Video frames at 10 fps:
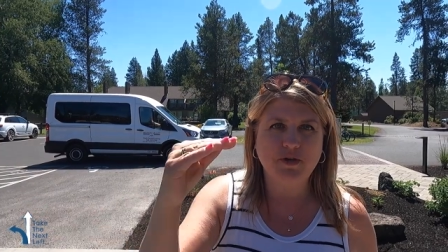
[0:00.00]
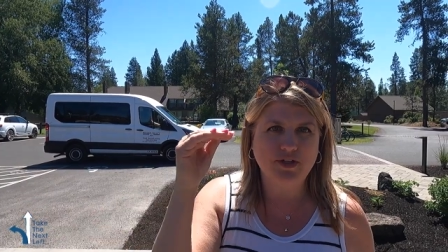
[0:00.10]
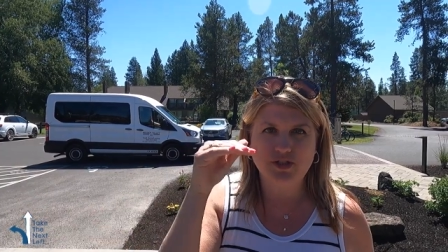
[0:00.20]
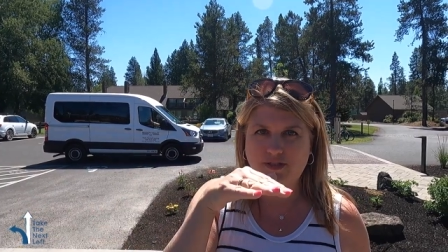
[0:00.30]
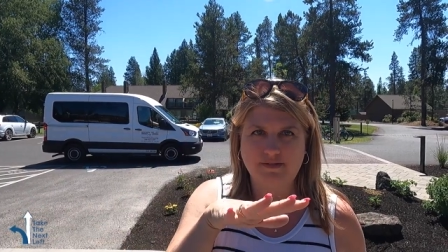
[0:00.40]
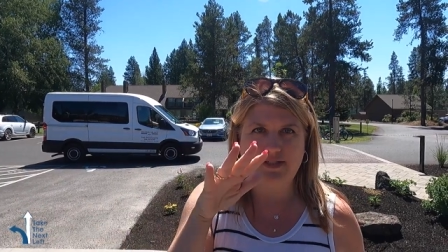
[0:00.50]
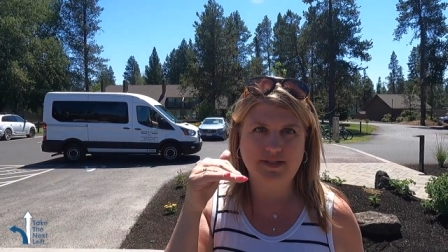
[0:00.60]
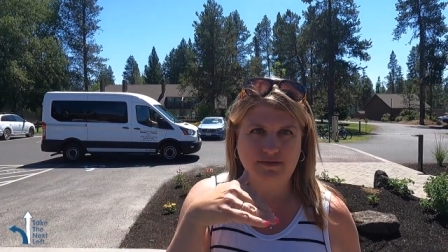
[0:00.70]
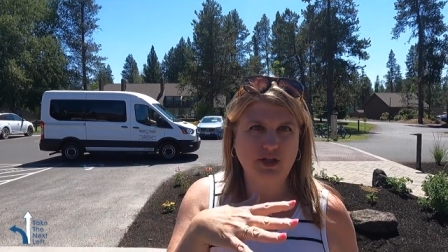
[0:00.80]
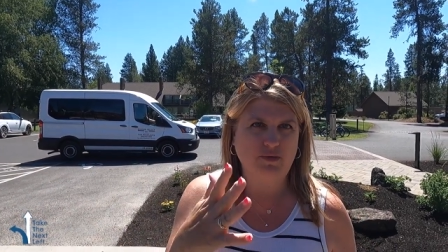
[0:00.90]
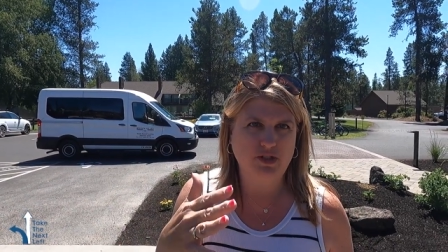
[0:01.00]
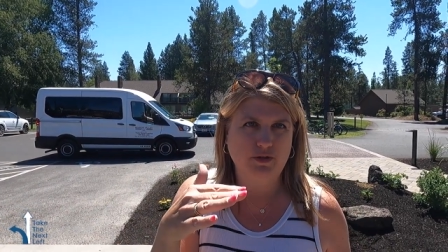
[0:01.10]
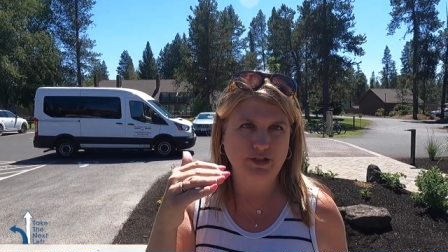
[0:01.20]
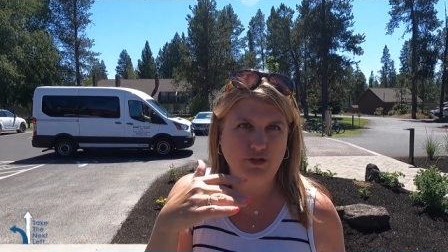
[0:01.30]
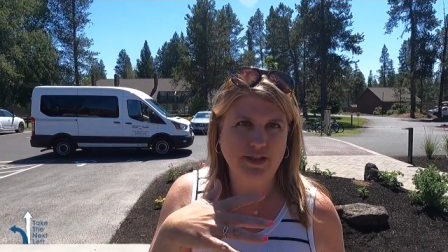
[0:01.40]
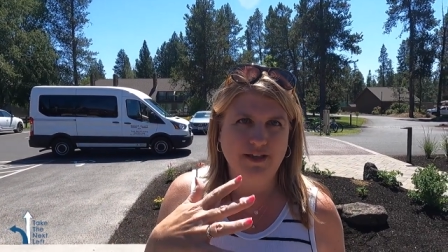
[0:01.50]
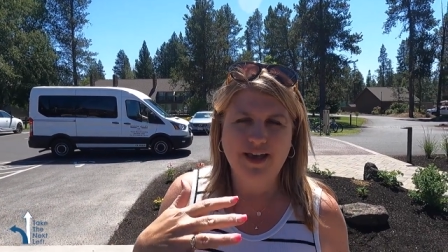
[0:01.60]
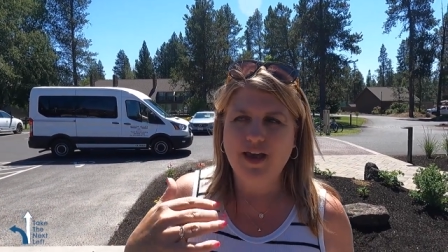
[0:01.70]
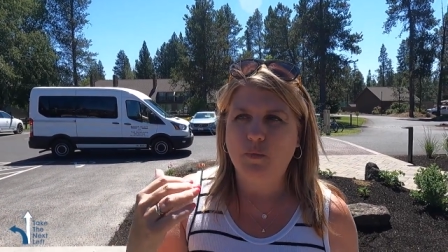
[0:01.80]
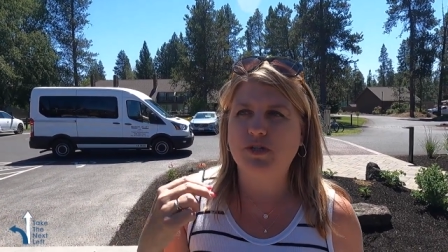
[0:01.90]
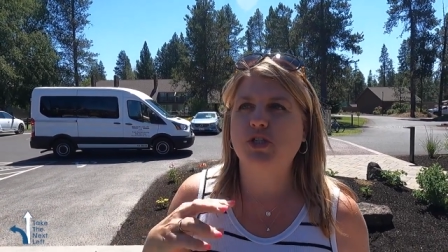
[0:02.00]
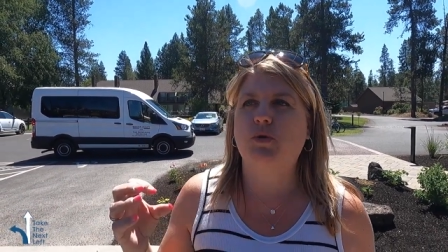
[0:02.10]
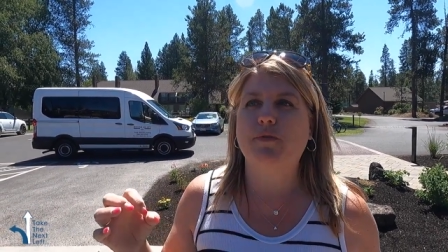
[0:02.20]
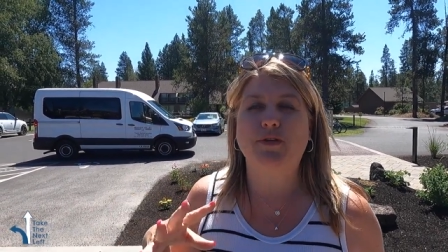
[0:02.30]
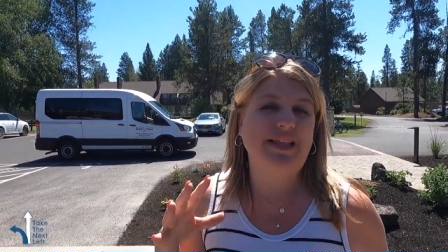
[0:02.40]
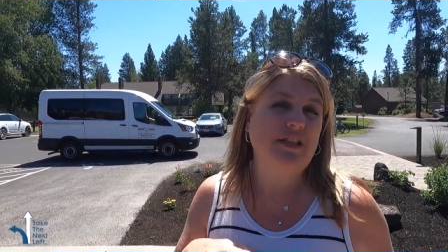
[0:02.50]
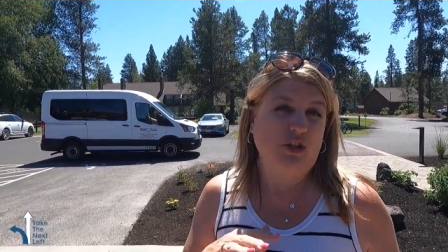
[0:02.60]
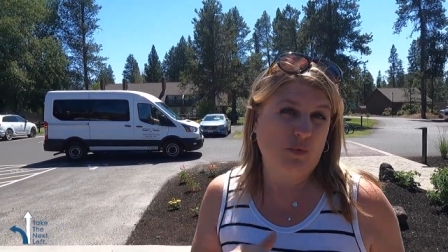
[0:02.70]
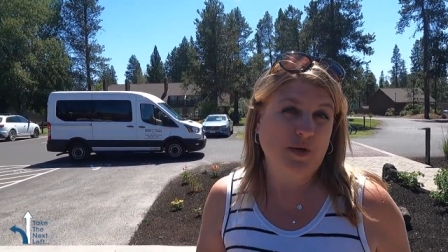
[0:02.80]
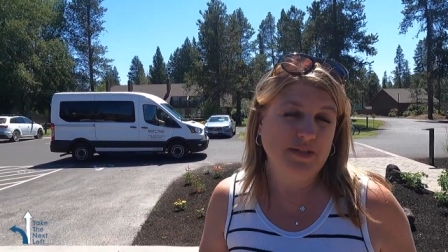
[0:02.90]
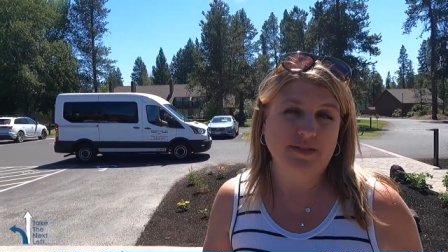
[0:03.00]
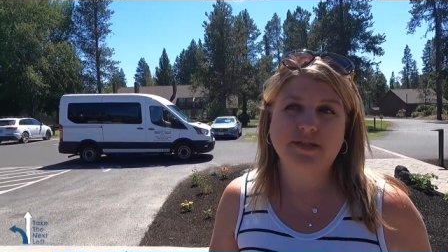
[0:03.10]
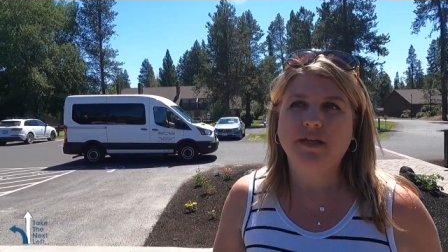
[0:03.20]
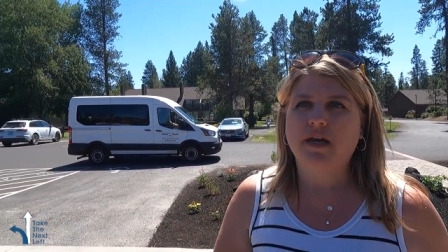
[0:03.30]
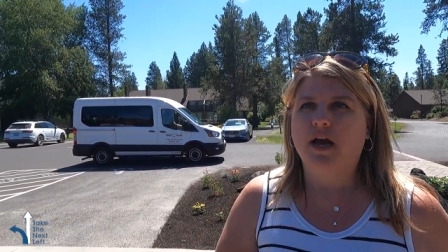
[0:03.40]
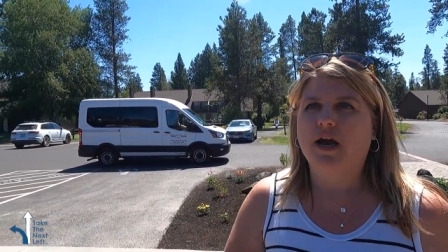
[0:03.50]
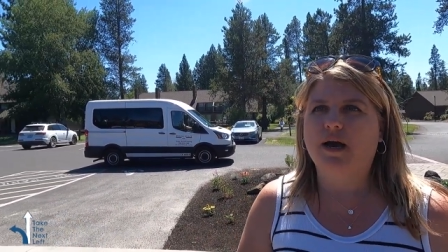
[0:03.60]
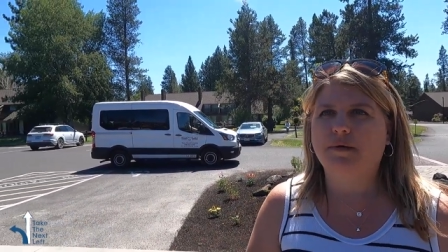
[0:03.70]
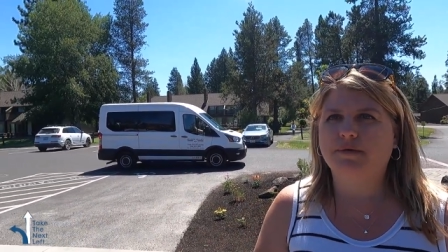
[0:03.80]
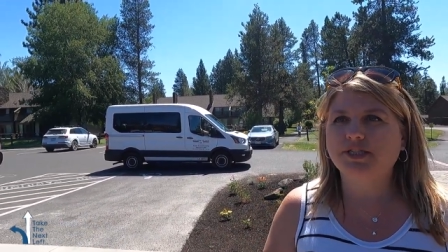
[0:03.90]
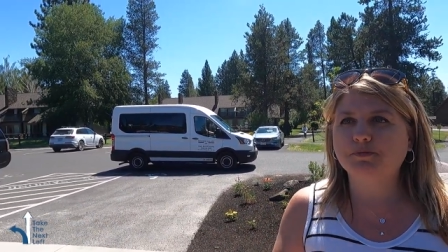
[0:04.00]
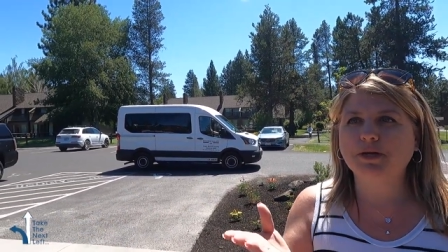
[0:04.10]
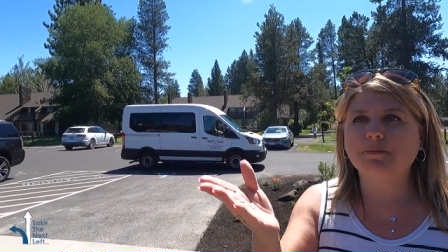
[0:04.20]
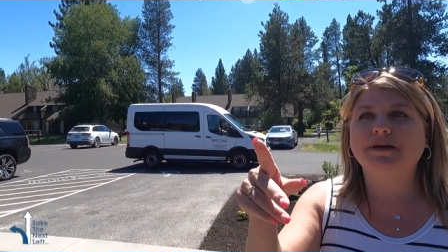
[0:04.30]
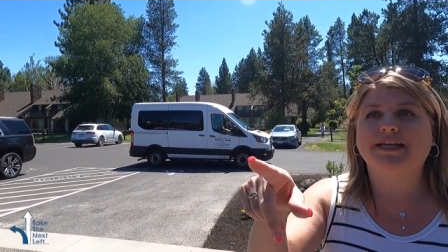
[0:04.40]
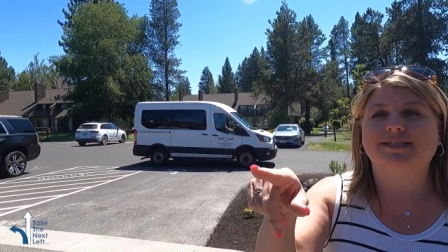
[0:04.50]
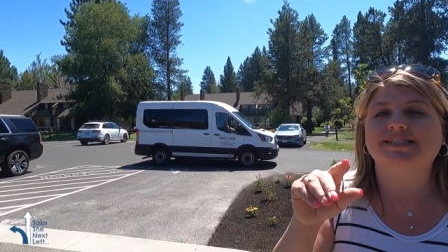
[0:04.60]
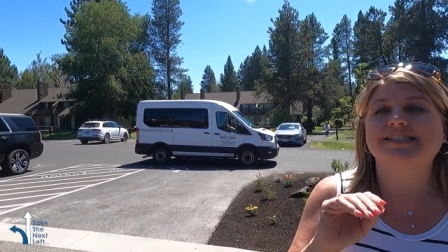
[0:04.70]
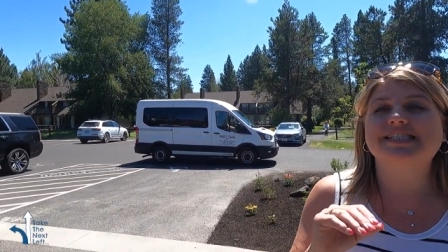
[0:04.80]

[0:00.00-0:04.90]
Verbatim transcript: where you can just, it's, you know, zero entry, which is great for like the little ones. It's pretty big. It's